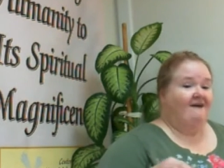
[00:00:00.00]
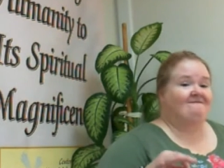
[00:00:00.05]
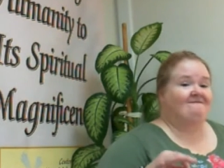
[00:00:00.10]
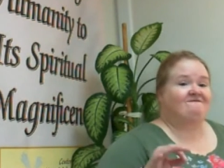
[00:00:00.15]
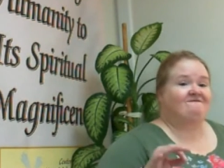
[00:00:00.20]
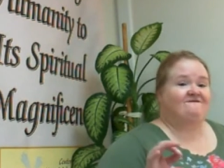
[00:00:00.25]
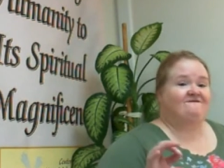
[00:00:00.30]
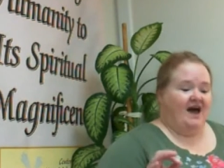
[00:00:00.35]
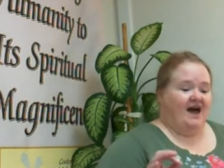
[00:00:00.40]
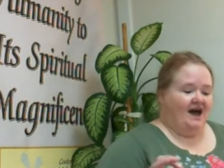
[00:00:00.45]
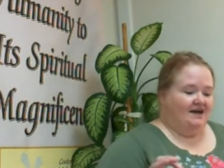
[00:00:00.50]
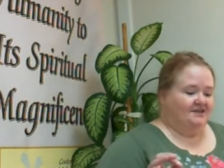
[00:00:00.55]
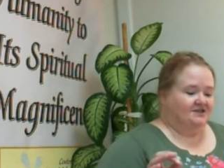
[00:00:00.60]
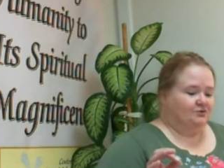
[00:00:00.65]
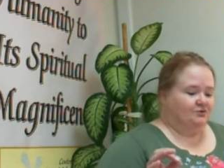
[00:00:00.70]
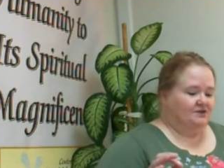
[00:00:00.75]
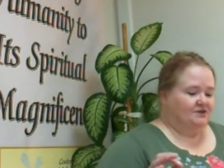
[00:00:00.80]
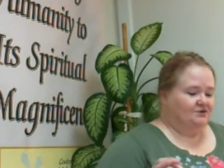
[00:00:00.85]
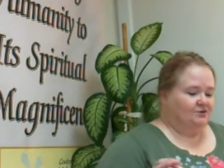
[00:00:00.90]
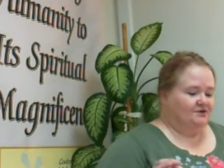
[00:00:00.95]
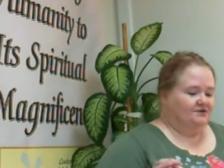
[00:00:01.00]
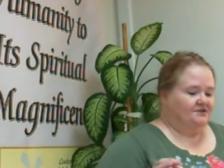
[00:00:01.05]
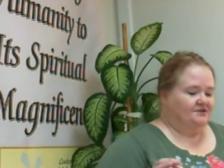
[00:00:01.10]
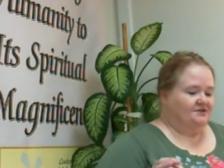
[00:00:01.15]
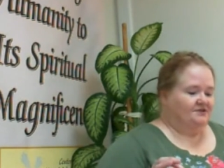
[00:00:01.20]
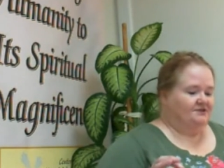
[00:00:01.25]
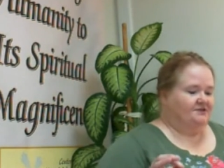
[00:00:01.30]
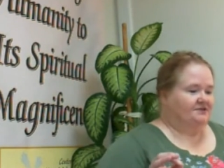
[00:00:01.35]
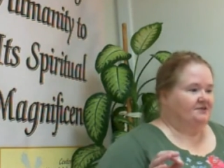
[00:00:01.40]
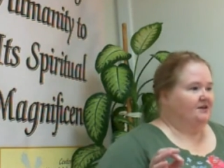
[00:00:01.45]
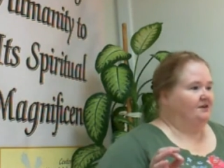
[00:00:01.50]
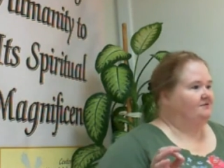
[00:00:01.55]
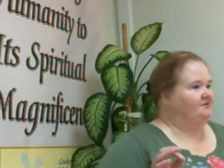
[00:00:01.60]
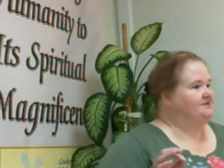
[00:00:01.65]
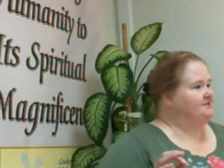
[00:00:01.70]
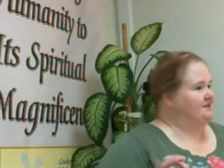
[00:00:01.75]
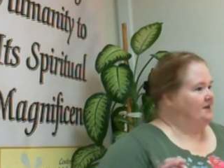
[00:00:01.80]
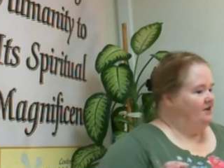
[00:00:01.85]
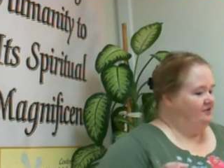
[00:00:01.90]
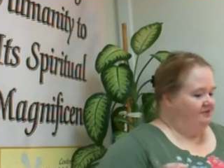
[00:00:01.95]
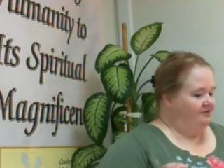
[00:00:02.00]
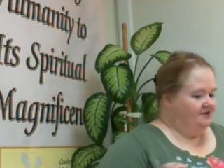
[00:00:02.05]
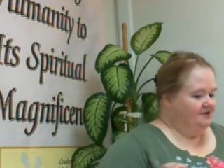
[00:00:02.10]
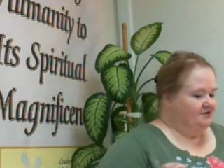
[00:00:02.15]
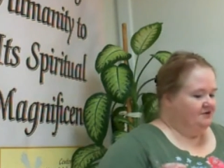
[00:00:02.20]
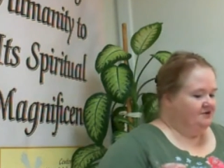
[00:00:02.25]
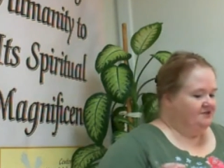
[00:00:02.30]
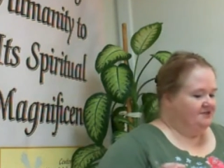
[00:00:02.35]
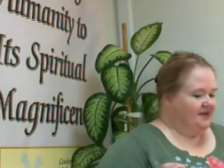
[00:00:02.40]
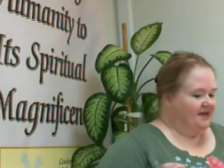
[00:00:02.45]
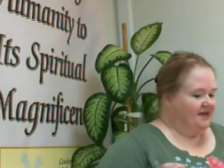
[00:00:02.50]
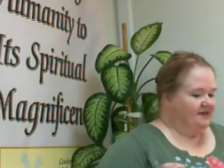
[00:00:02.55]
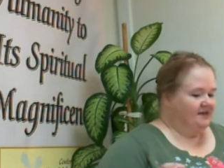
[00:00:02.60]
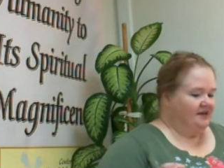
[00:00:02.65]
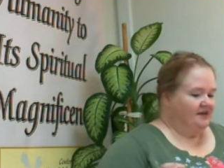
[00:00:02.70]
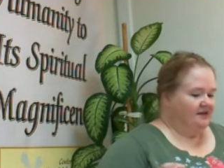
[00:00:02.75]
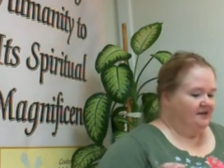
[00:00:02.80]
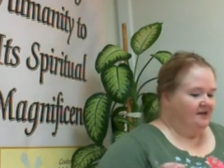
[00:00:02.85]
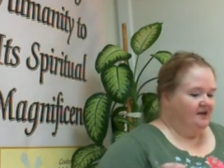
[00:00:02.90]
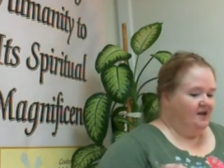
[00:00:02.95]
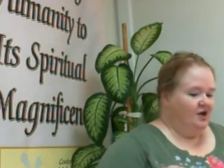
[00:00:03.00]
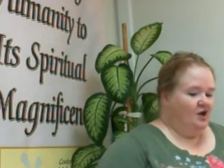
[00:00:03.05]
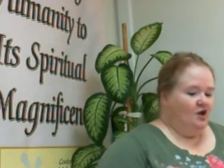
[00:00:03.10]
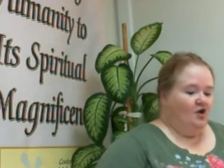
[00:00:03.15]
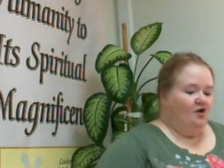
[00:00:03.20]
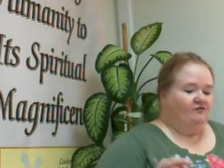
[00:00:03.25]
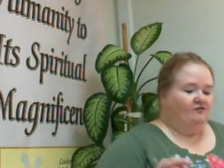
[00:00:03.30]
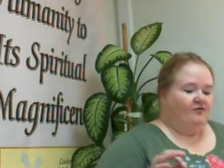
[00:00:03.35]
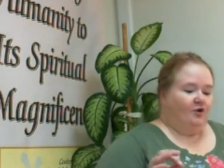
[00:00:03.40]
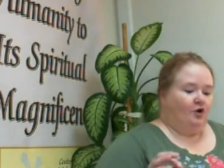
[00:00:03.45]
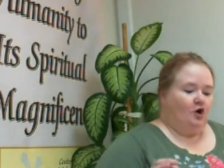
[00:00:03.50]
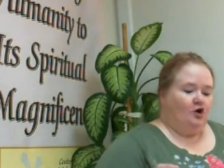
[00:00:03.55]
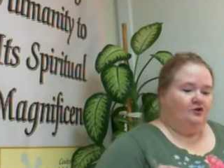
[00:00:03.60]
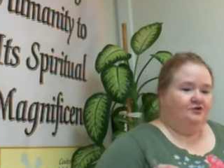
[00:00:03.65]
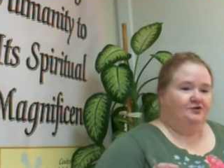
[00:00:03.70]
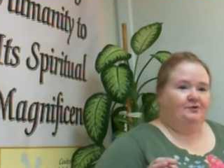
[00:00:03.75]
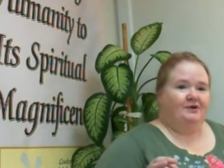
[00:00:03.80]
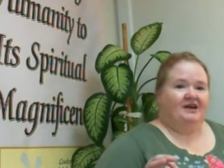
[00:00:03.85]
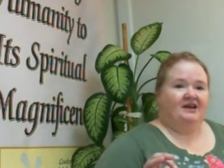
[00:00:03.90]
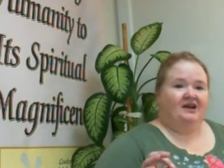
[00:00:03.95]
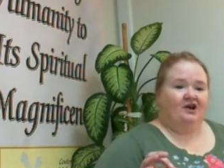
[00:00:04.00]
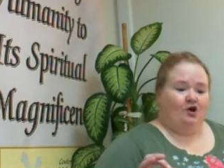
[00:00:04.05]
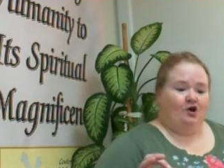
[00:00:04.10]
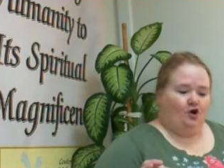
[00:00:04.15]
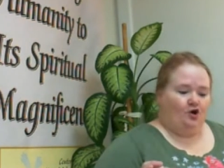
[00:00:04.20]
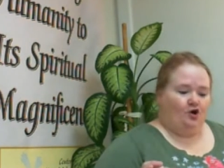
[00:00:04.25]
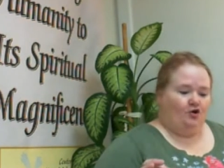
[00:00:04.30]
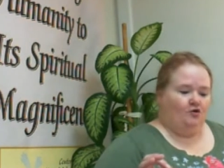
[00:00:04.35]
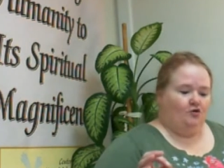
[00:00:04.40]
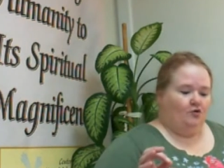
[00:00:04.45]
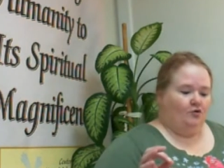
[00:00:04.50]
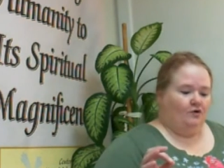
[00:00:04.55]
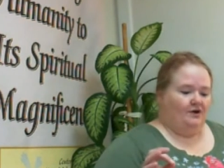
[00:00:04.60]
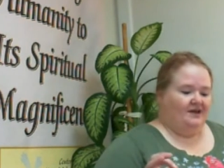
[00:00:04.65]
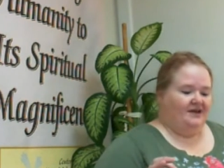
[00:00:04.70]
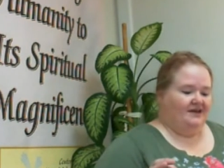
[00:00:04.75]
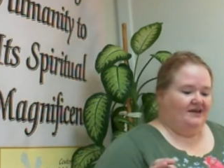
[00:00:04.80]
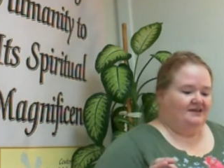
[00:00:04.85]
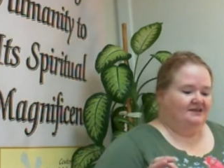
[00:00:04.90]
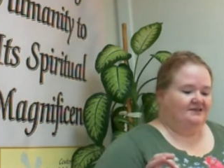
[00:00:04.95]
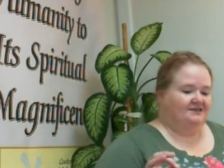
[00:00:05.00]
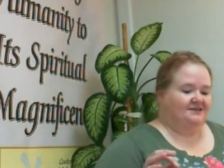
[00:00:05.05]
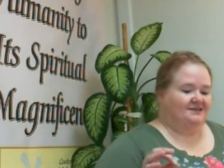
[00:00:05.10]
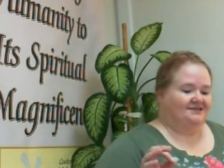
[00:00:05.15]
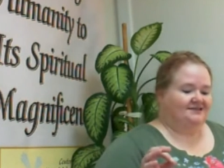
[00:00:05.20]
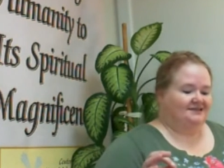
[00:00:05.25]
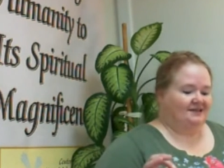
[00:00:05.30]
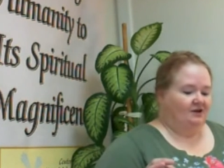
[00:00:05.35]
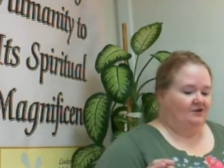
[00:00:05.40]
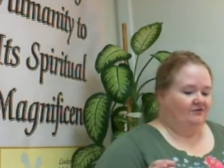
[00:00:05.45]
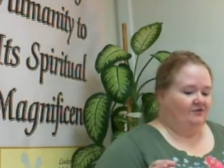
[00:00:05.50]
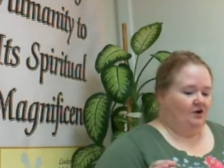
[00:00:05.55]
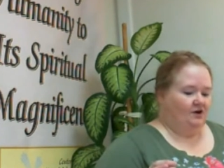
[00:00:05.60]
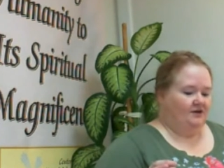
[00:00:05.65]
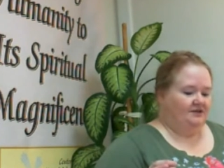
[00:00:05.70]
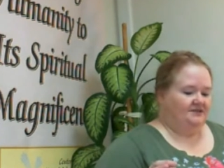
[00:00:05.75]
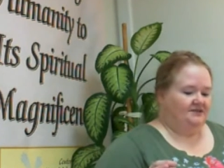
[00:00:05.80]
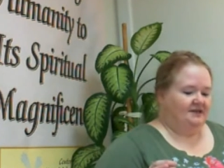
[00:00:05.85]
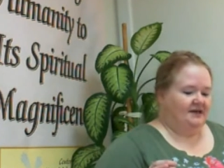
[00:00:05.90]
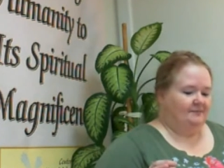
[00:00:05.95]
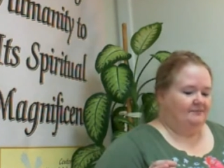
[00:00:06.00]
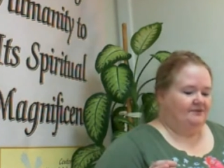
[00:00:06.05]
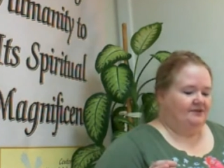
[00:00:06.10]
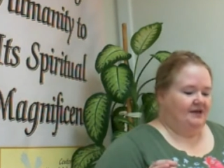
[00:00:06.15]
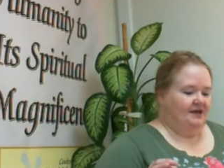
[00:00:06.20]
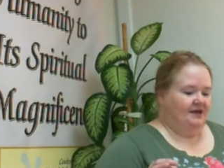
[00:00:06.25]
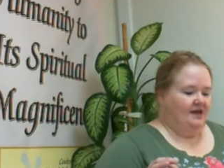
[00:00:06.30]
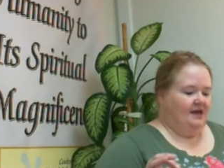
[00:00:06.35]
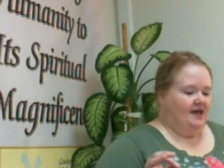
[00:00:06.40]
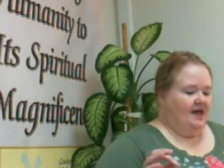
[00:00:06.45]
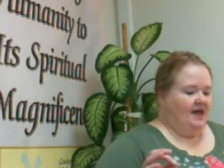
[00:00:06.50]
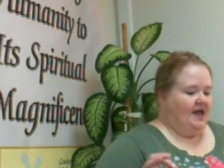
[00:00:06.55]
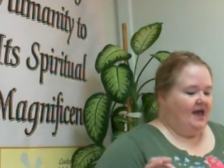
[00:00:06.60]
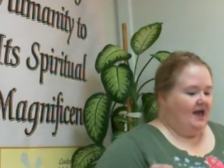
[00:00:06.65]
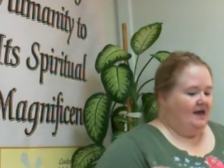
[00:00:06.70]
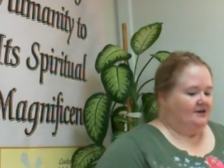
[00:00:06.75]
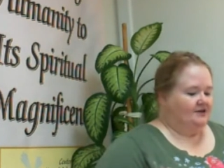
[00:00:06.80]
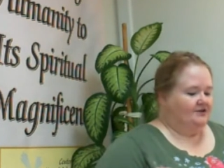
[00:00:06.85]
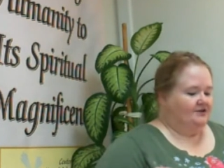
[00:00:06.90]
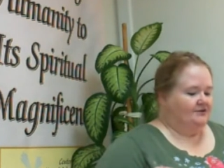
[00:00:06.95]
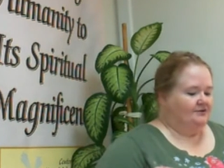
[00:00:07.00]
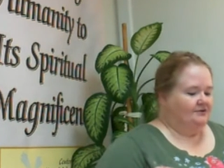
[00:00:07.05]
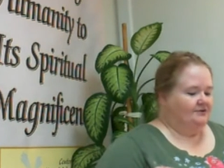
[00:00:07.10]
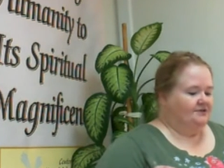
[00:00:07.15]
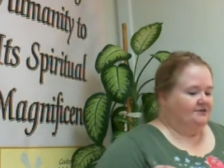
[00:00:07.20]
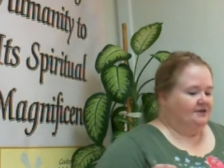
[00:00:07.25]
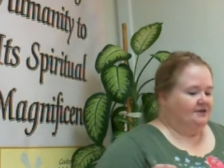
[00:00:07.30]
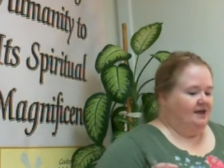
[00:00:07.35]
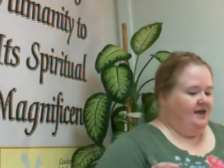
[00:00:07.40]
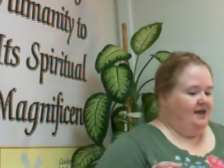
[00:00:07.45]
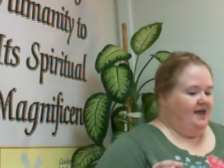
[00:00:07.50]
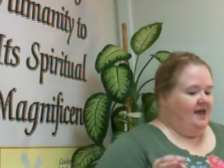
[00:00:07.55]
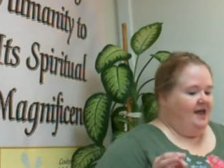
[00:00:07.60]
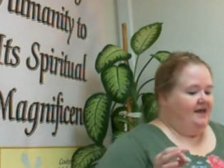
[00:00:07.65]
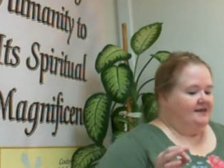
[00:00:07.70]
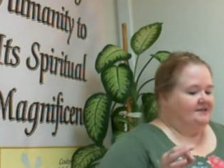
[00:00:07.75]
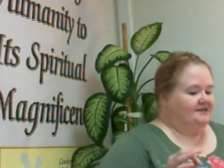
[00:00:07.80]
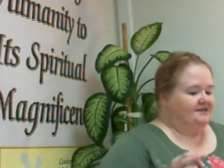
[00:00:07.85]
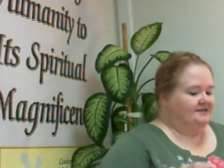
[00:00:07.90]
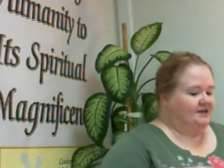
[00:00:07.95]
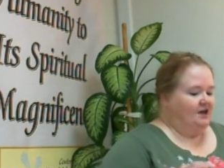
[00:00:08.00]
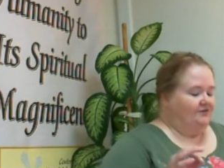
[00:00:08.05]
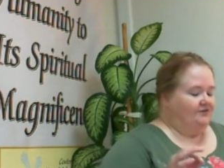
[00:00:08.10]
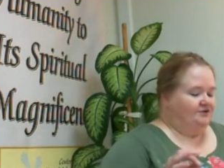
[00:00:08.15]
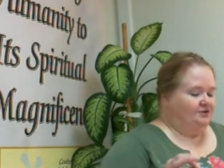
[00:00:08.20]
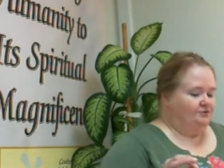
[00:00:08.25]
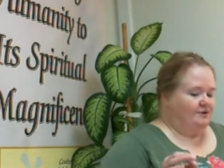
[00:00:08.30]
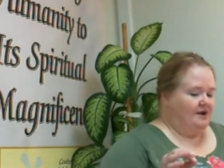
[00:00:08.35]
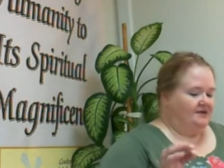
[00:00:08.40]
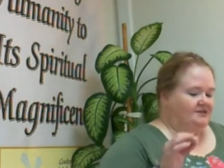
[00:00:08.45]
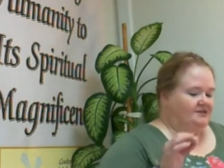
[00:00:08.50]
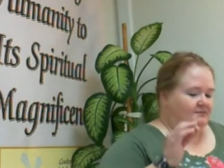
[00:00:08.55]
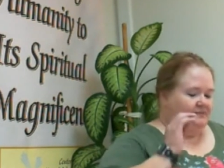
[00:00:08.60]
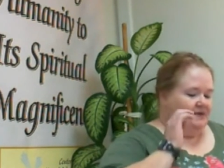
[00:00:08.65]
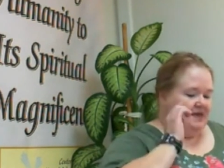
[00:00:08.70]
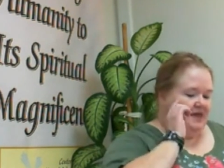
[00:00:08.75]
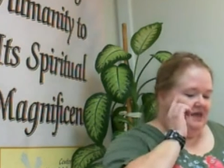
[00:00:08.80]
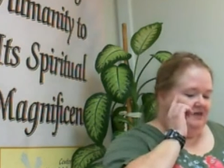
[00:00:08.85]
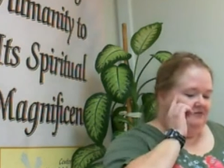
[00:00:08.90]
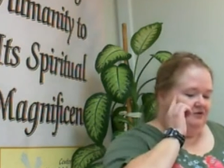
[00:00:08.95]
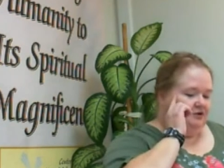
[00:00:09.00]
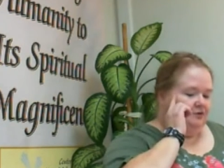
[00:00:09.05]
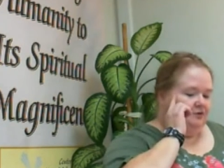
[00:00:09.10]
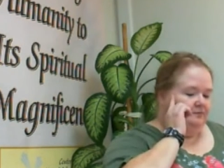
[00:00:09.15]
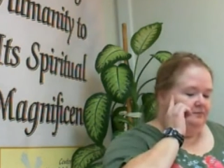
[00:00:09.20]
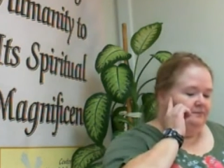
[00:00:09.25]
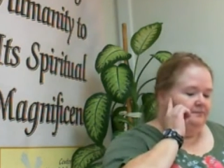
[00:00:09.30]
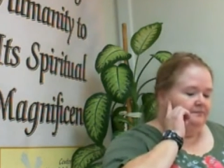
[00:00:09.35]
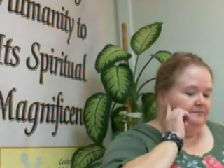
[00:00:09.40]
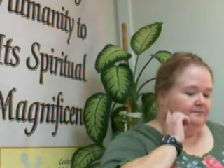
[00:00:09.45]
vast resources of self-understanding for altering her or his self-concept, attitudes, and self-directed behavior.